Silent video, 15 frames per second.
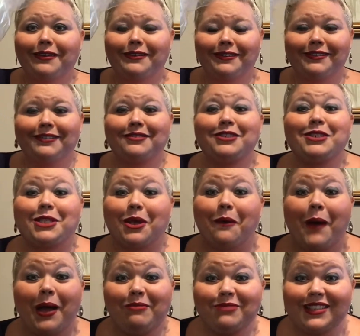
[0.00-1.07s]
so
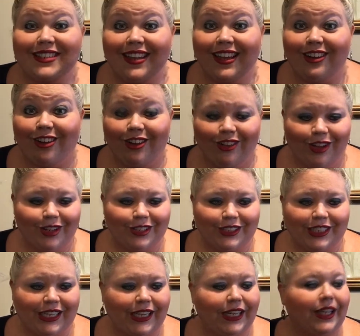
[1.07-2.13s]
I'm set on
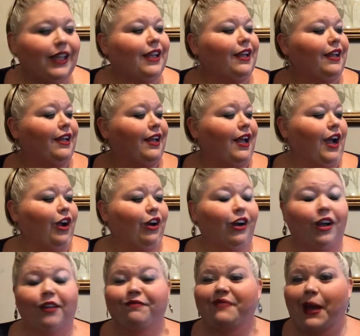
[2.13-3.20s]
laundry or
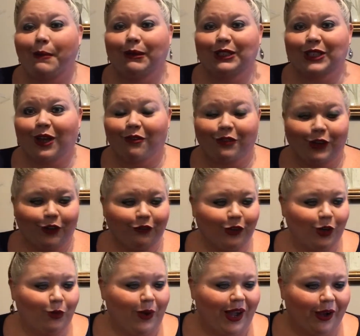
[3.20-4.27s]
uh, fabric softener
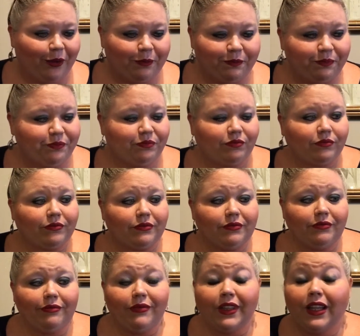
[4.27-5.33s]
for a while.
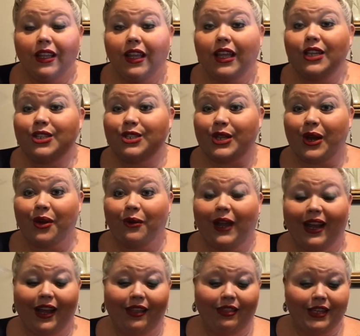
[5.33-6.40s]
So
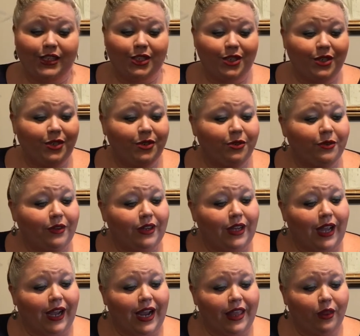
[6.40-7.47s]
I got these two,
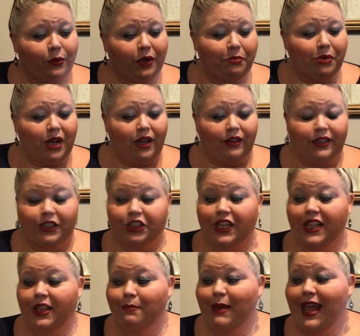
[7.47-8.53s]
I got the wood polish
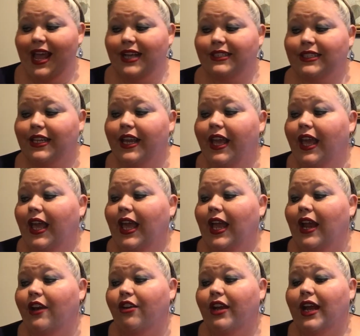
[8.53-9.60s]
and the mask.
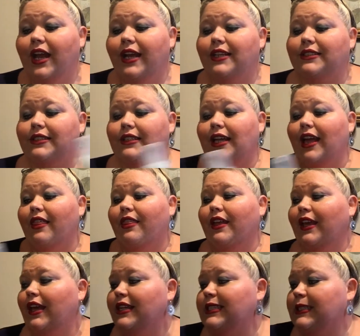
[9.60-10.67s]
And you guys, I
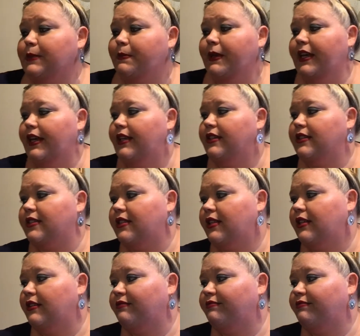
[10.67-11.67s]
think I spent